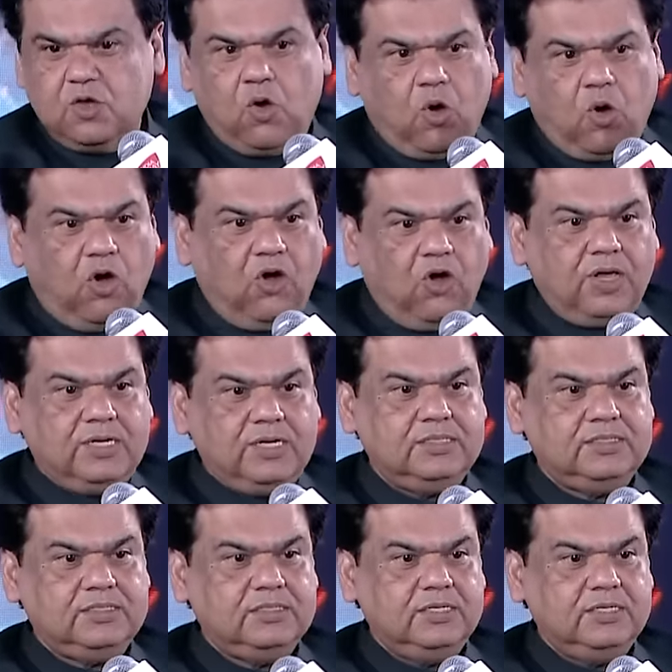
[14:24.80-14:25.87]
Or
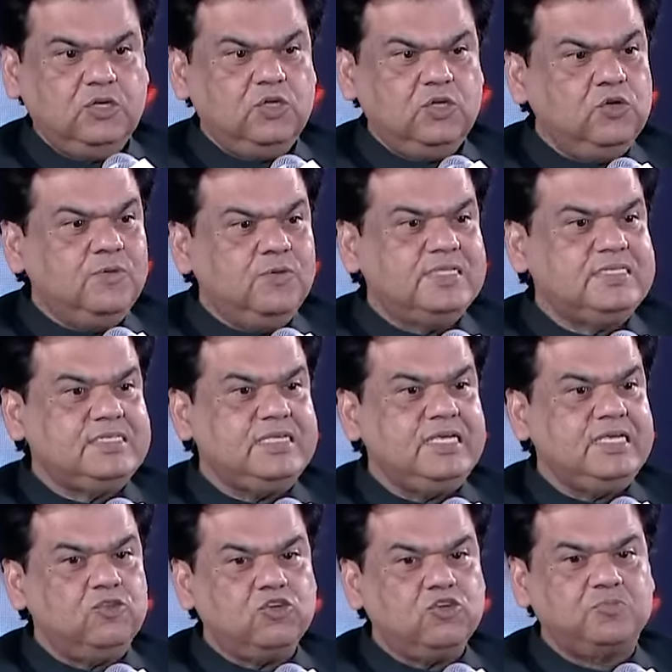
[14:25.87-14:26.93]
you will see
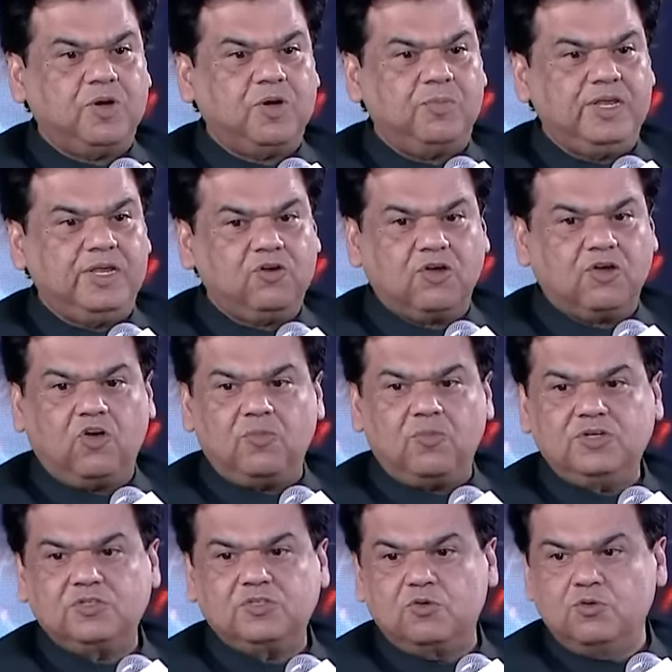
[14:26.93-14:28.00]
in those public or
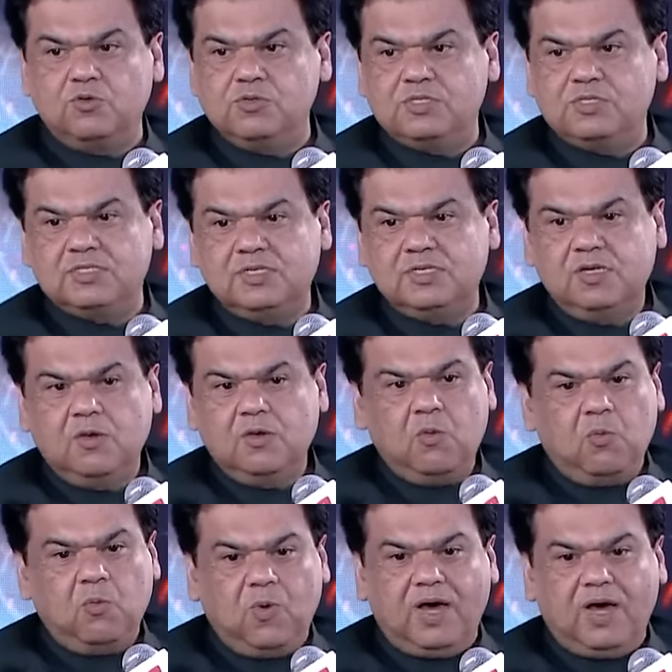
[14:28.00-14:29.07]
government schools
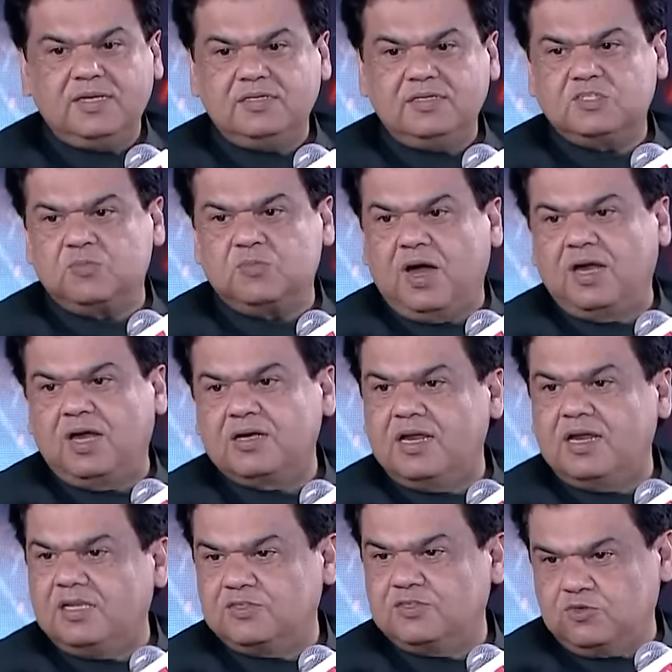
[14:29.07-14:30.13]
one smart
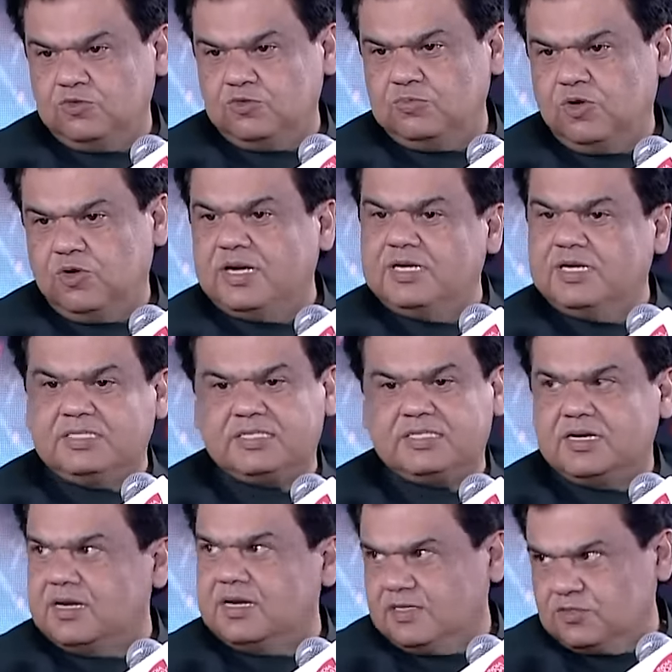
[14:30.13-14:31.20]
classroom or a
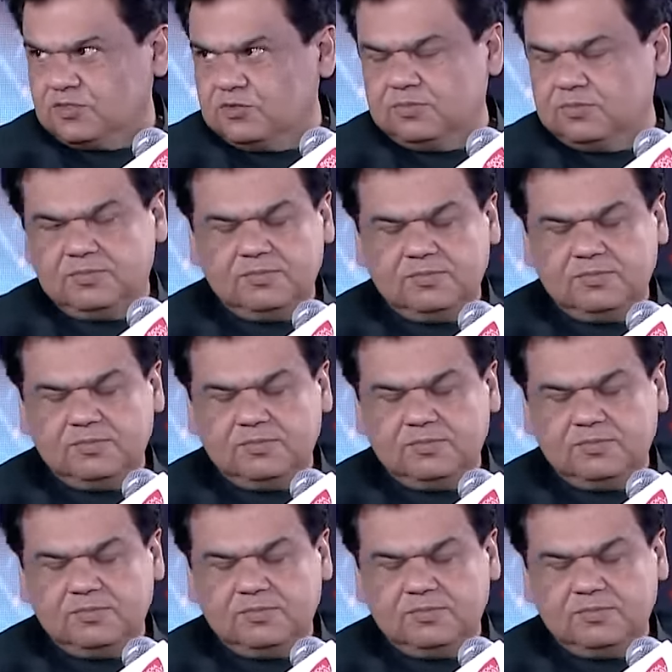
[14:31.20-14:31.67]
digital classroom.